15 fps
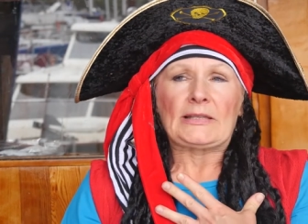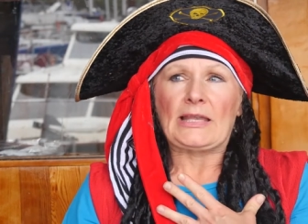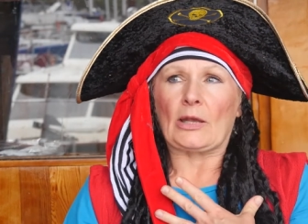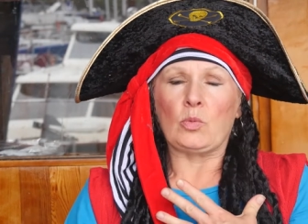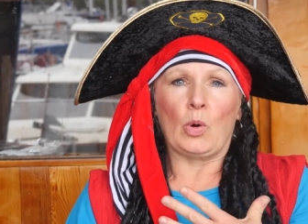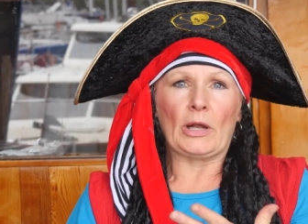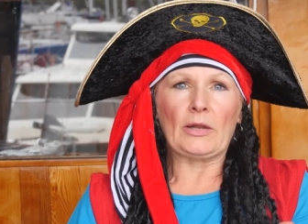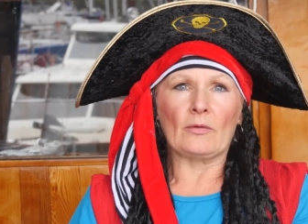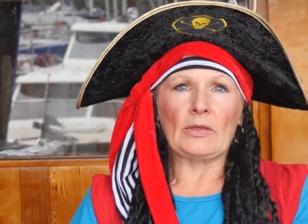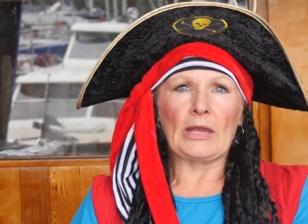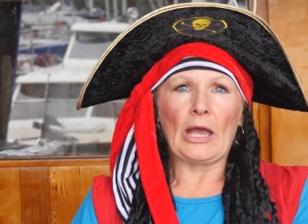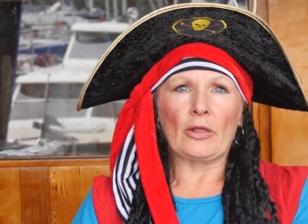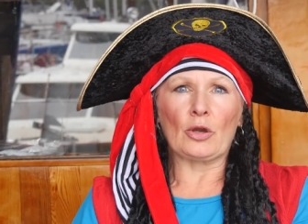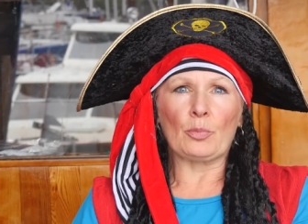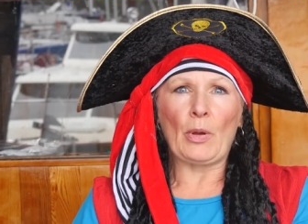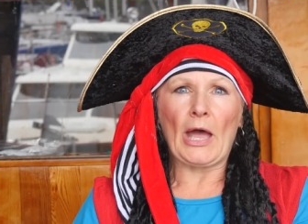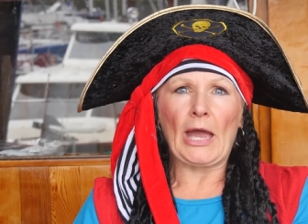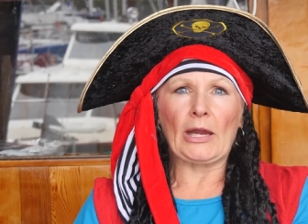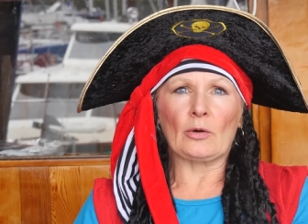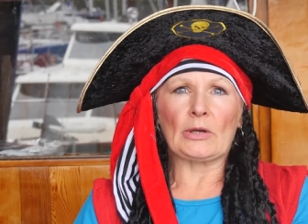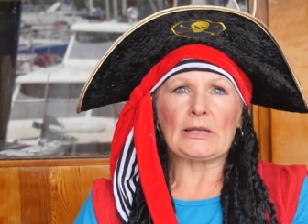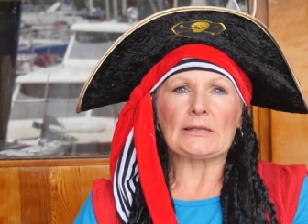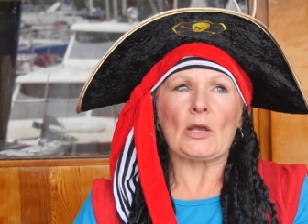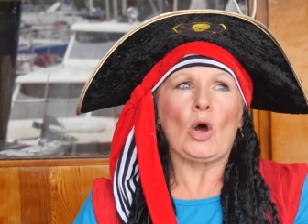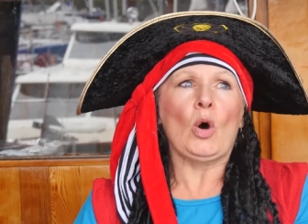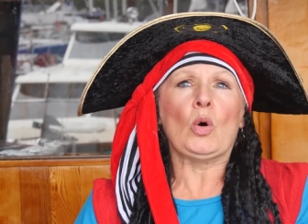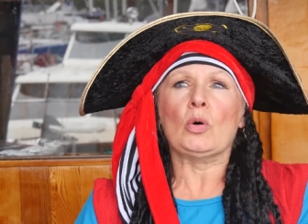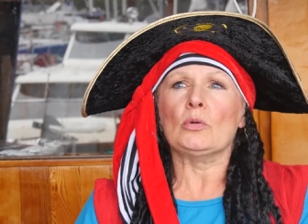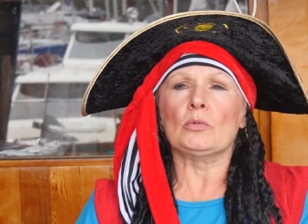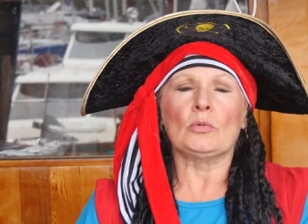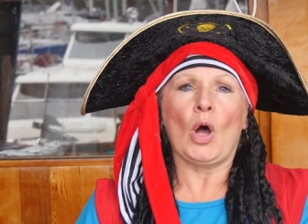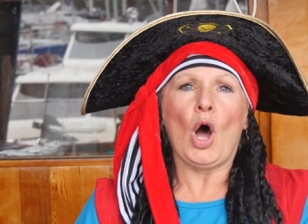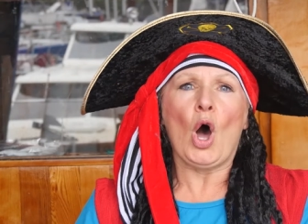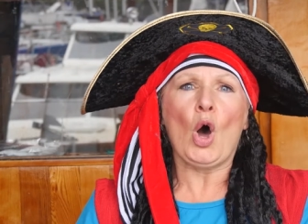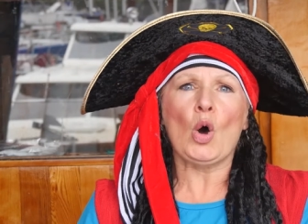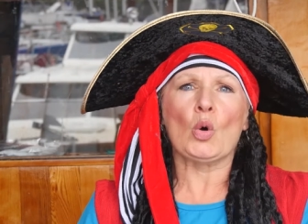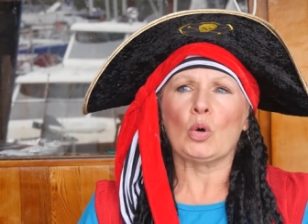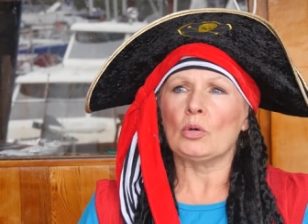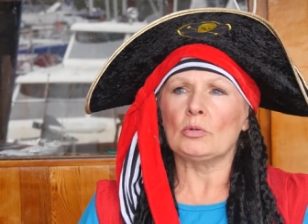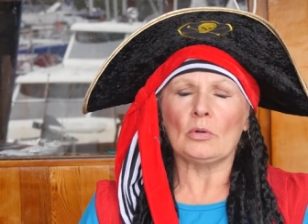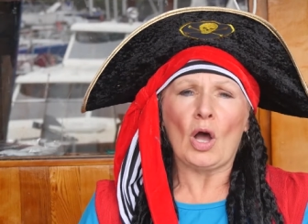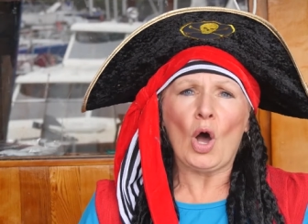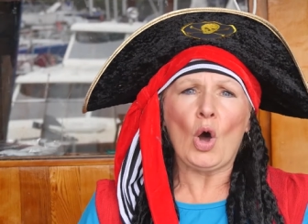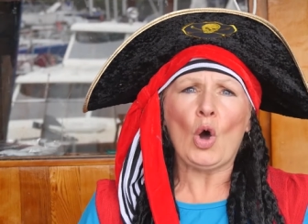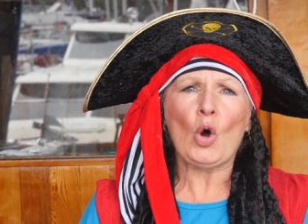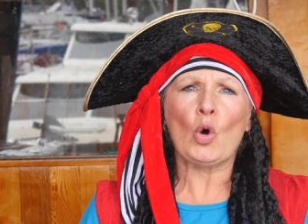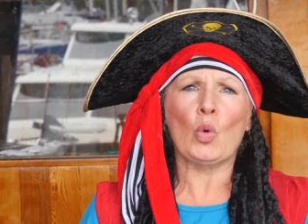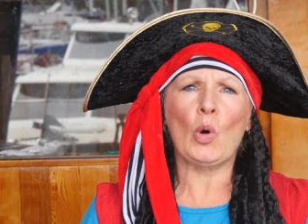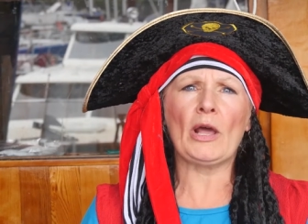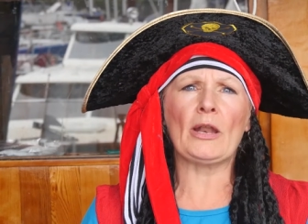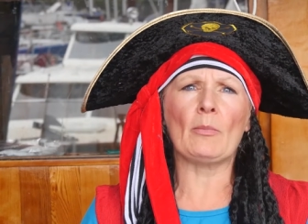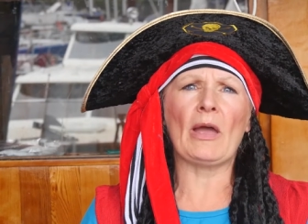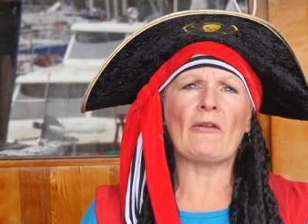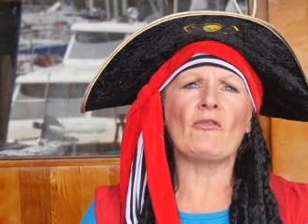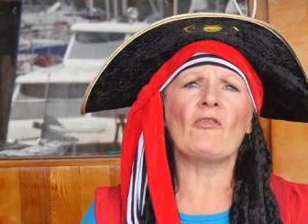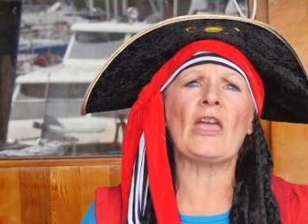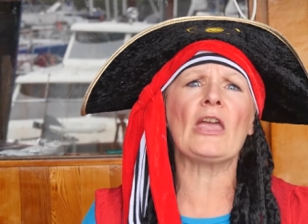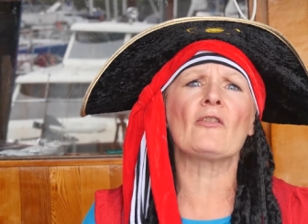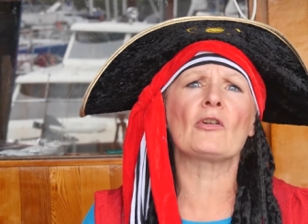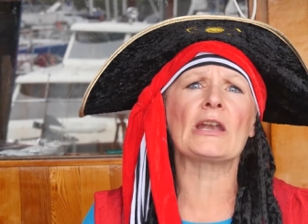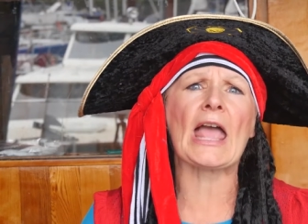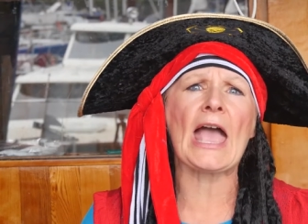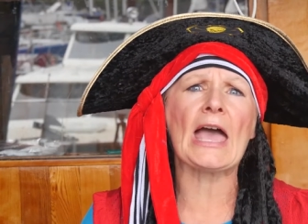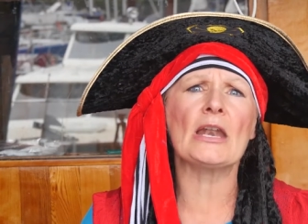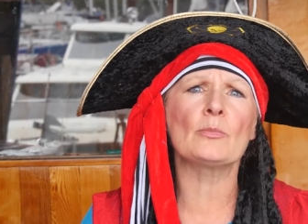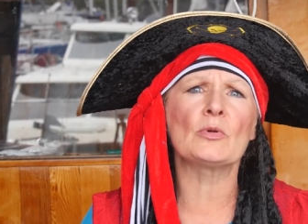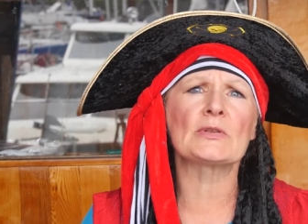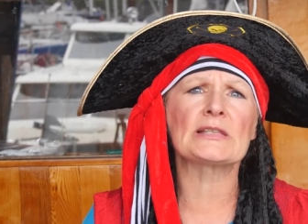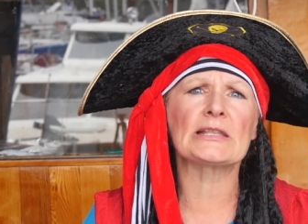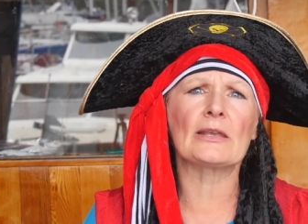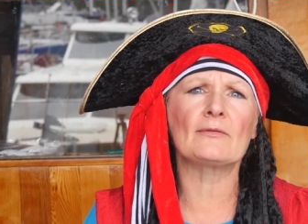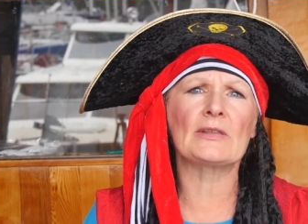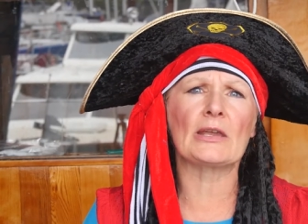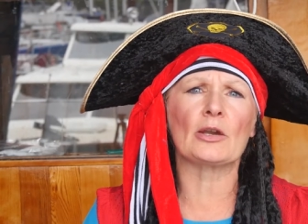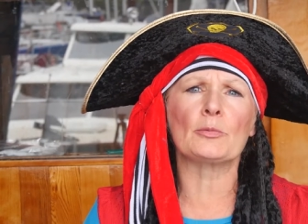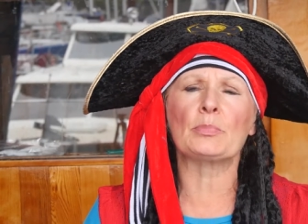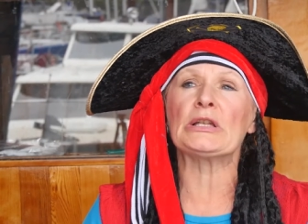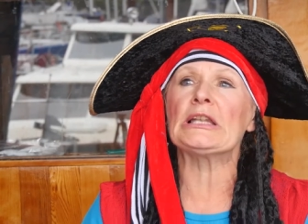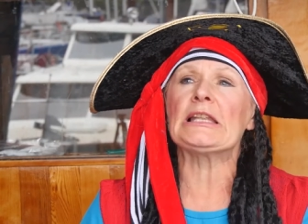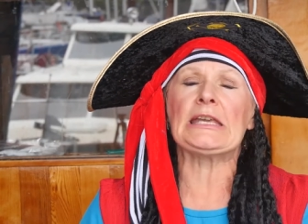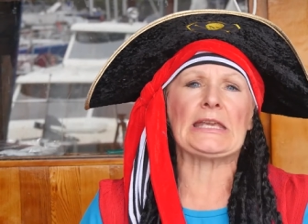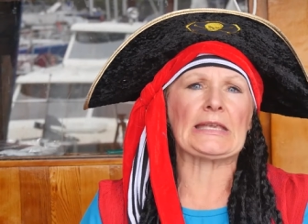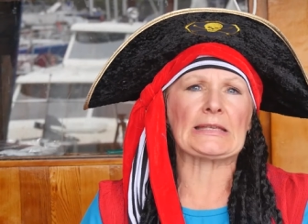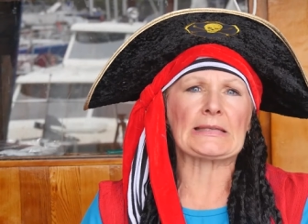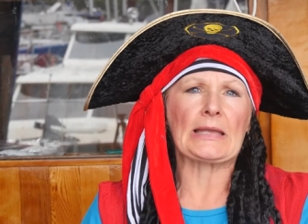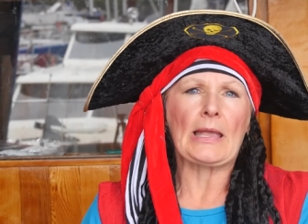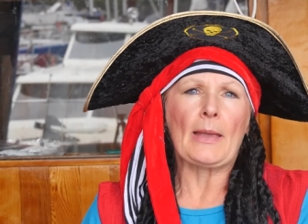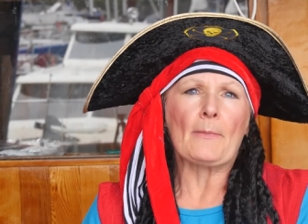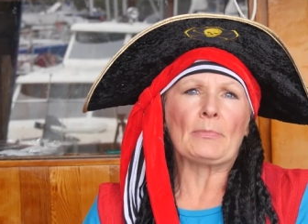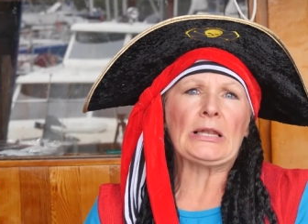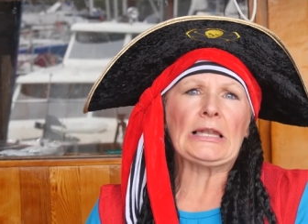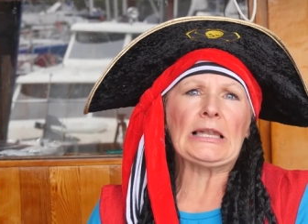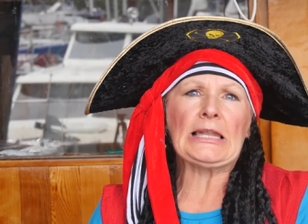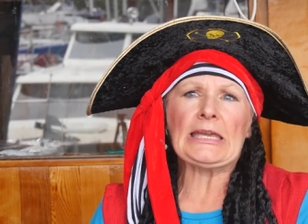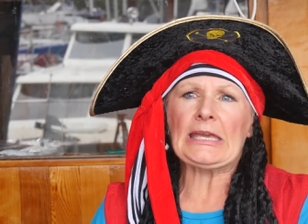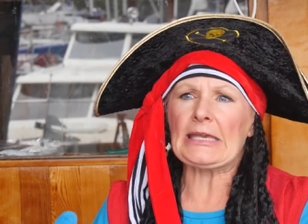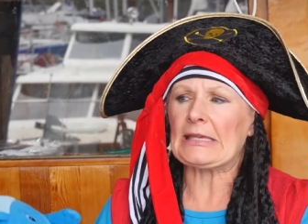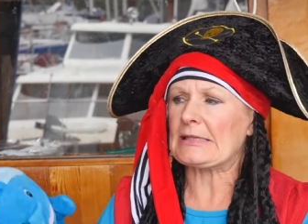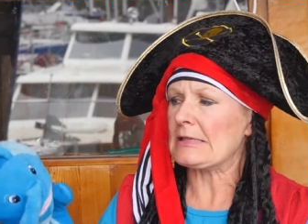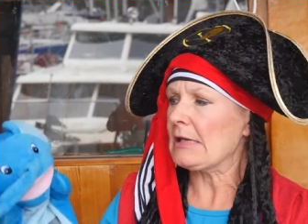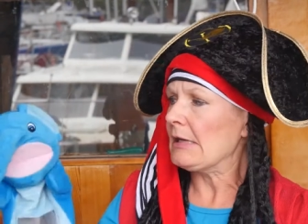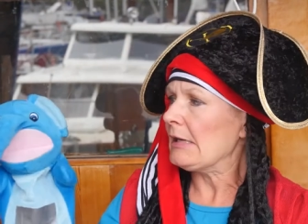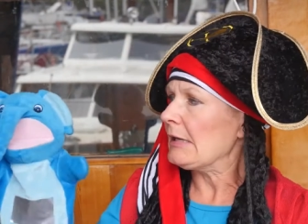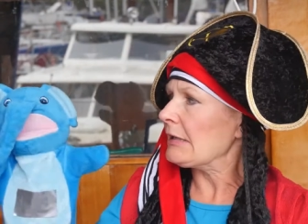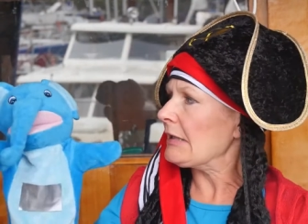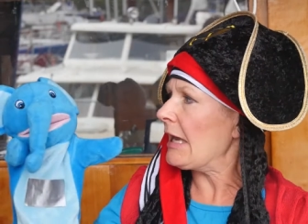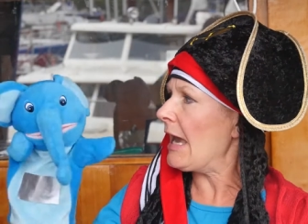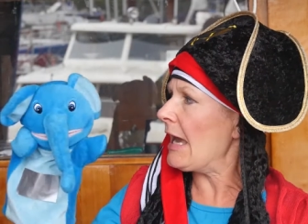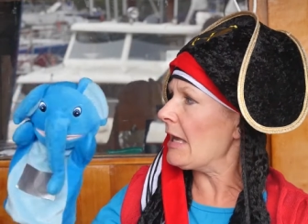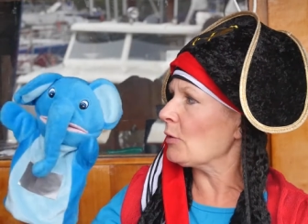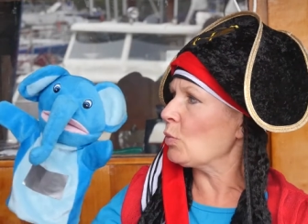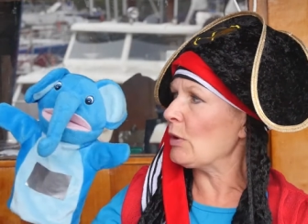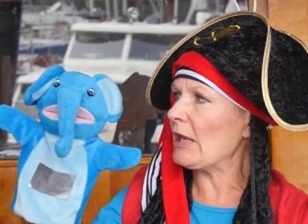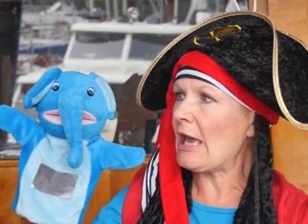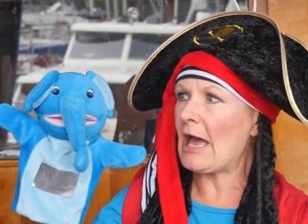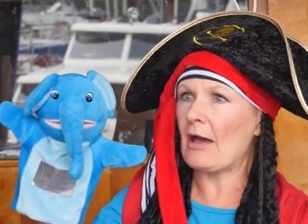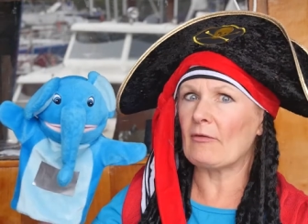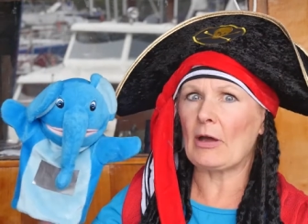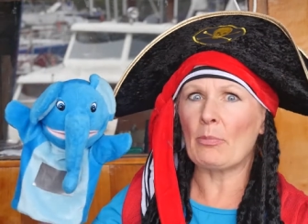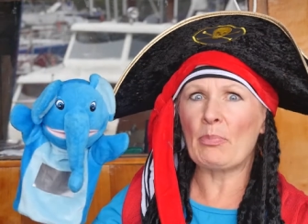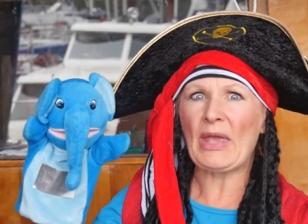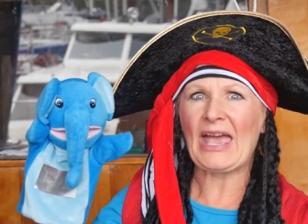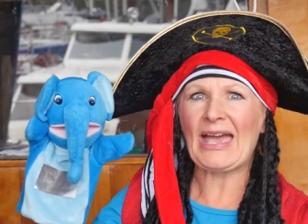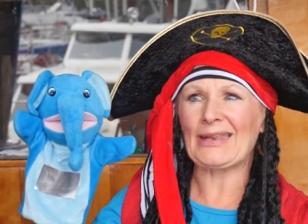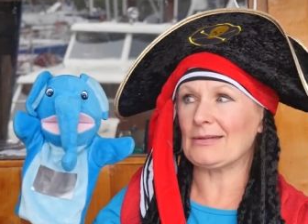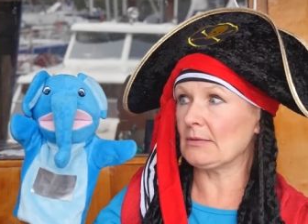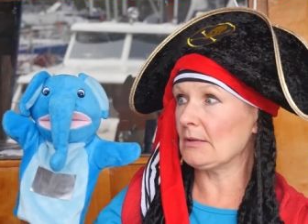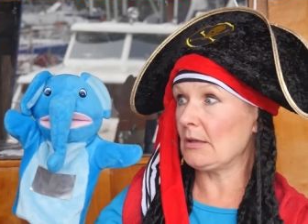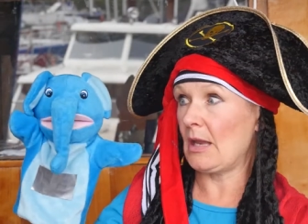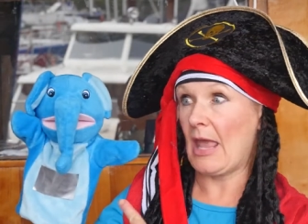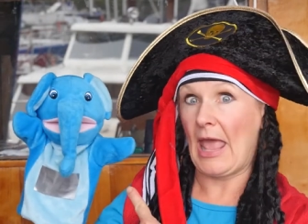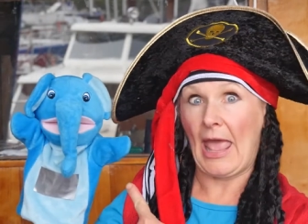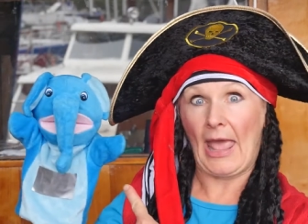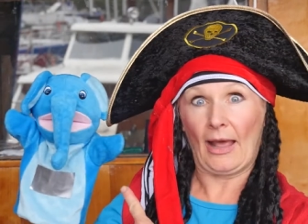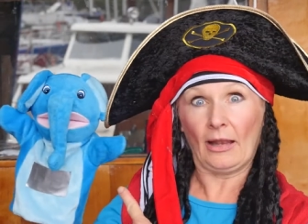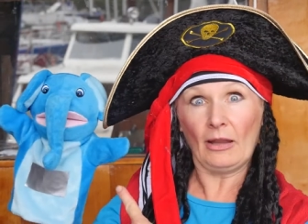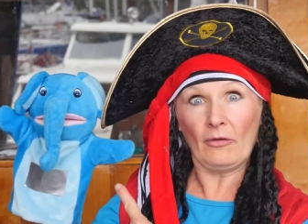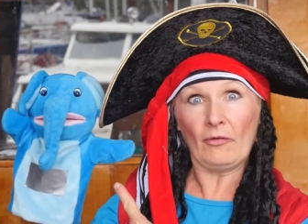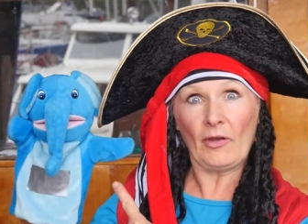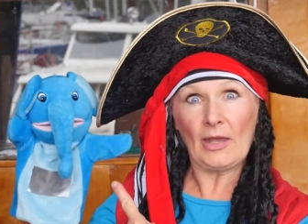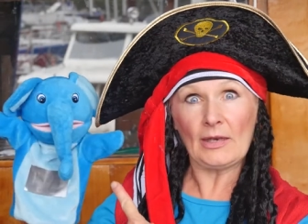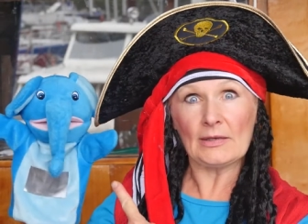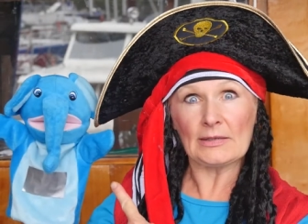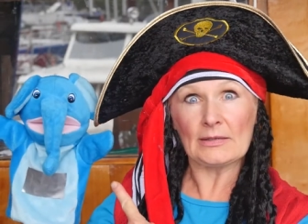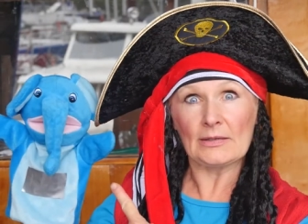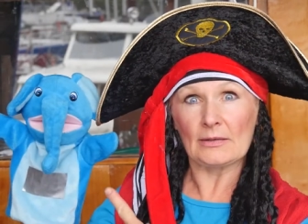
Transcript: Said one of the other pirates, Oh, oh, oh, one of my favorite animals lives there. Please, please, can we have a pet elephant?